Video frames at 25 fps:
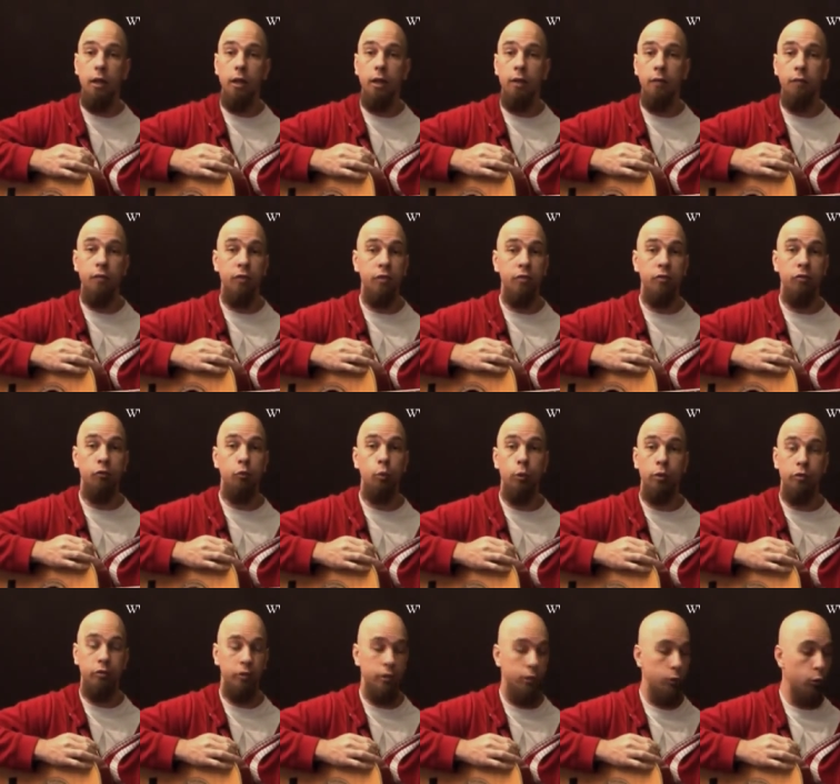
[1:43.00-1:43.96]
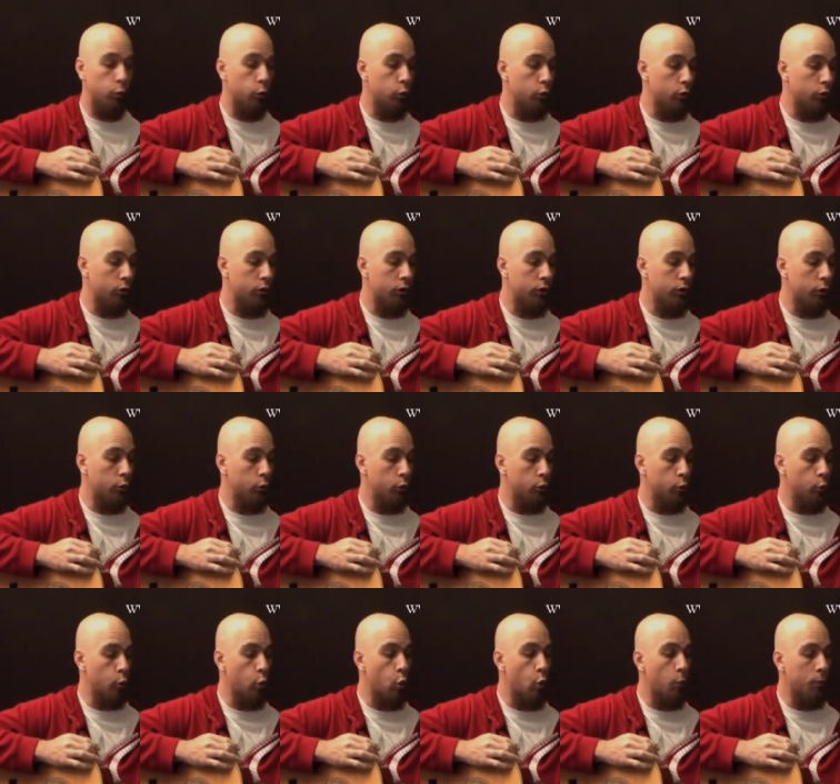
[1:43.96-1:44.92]
if it's twisted or
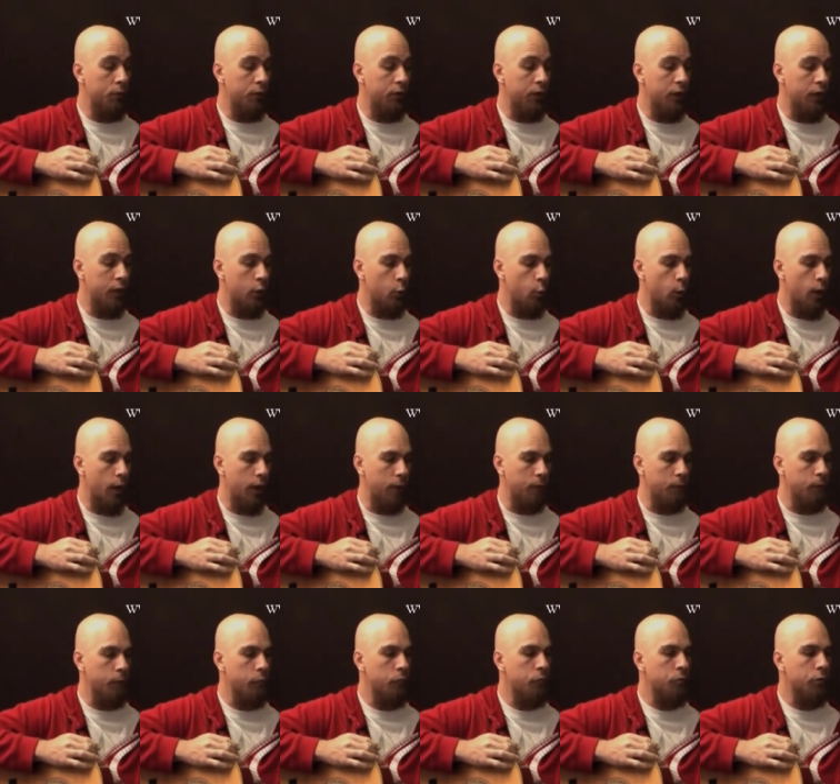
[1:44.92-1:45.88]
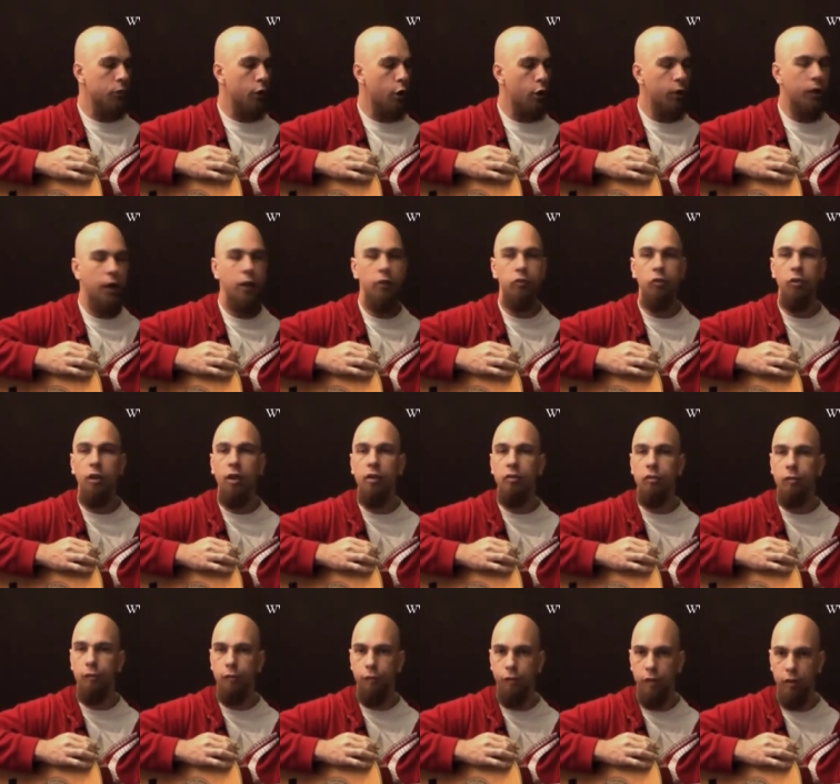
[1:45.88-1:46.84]
or warped in any way. Okay, so that's
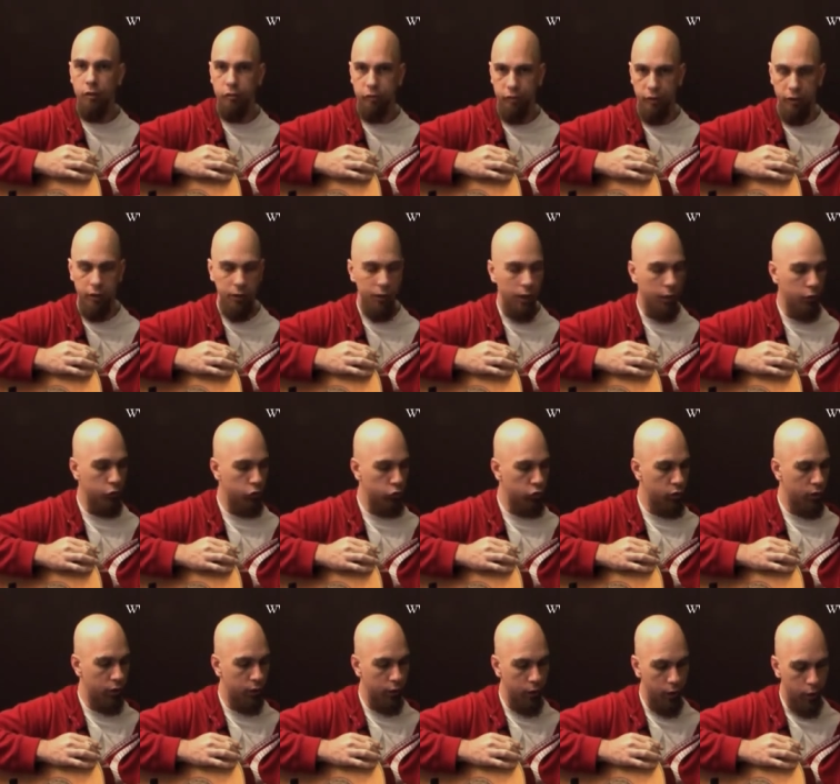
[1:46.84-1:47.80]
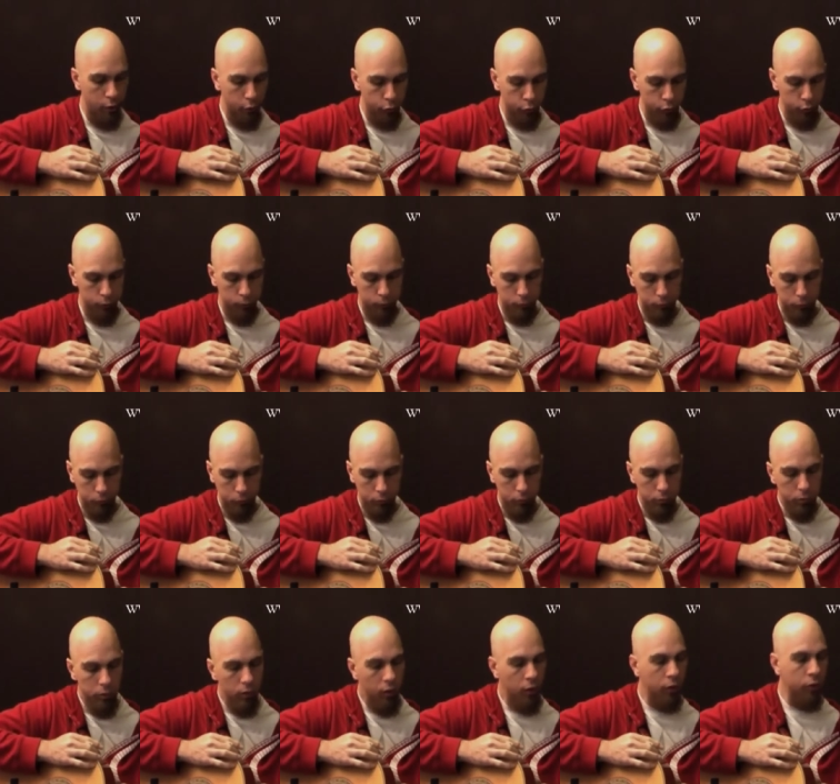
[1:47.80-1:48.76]
the first thing they'll check out.
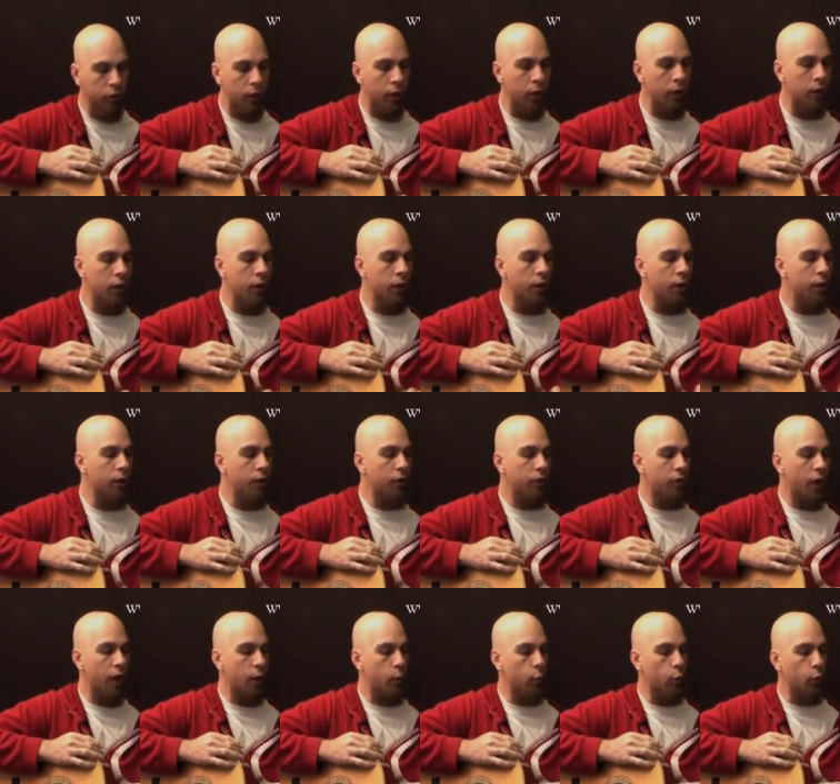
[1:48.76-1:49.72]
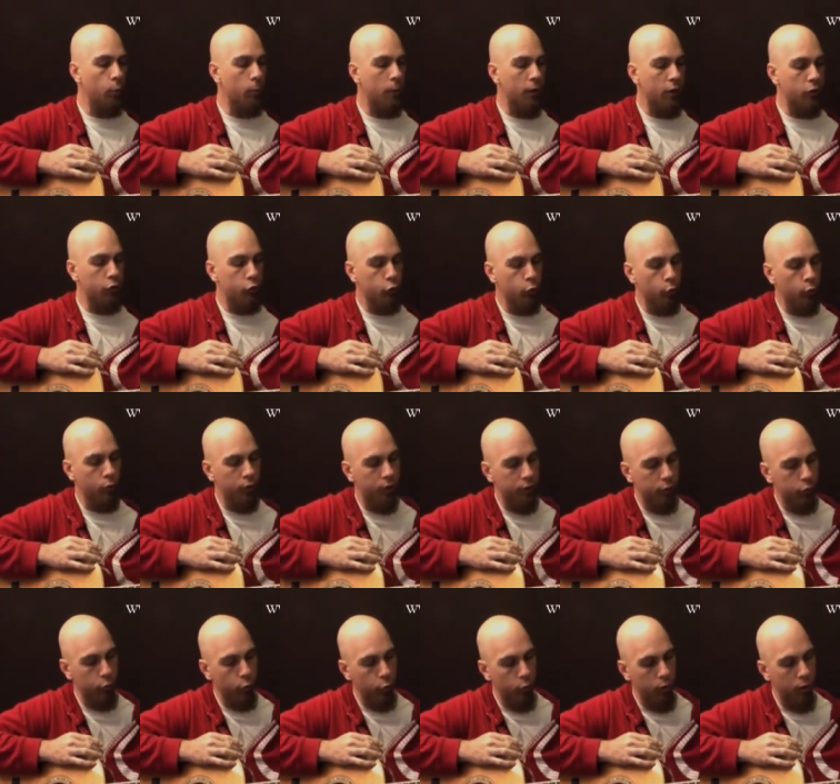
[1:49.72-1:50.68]
Then they will make sure
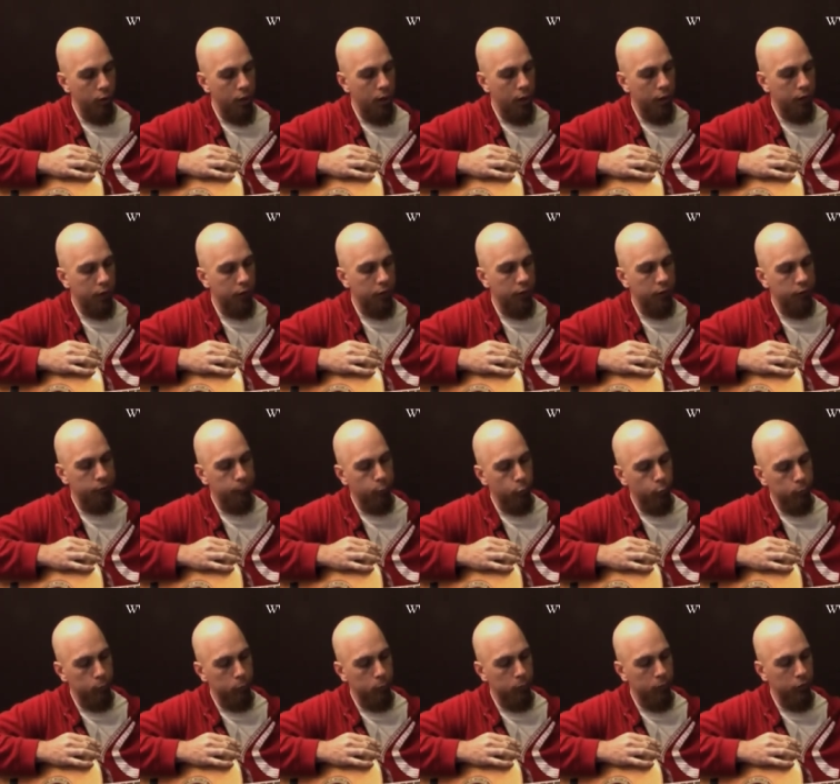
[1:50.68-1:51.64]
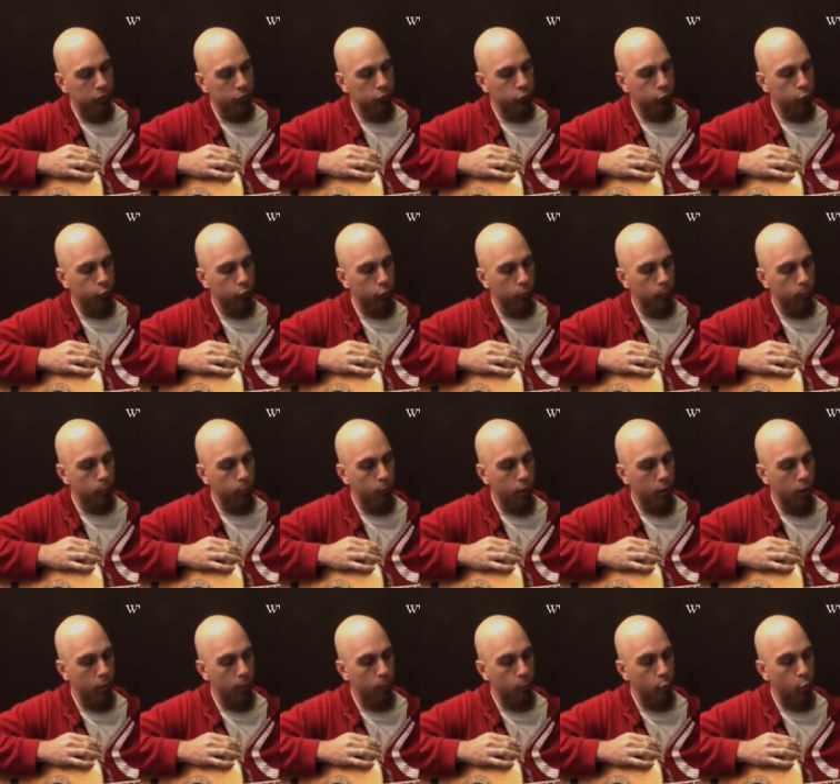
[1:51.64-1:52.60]
that your nut is properly so,
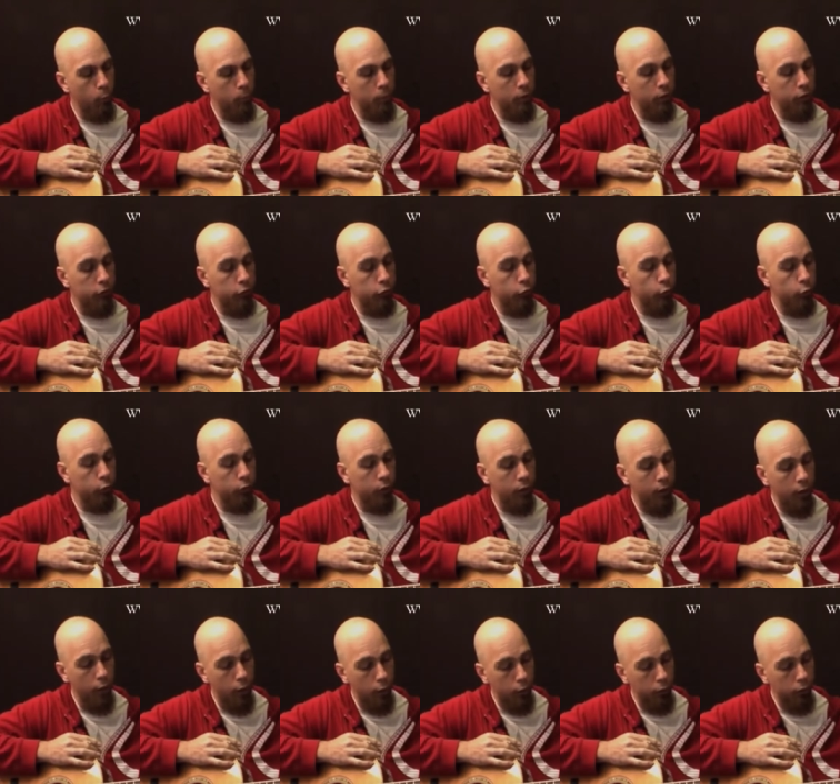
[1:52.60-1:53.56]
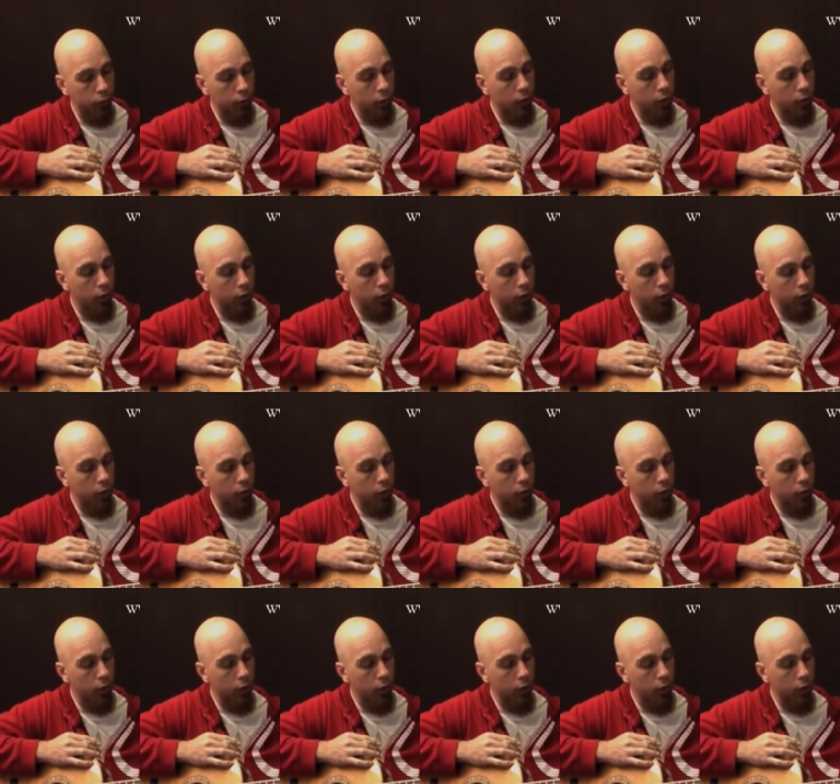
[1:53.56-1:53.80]
uh, properly sorted out.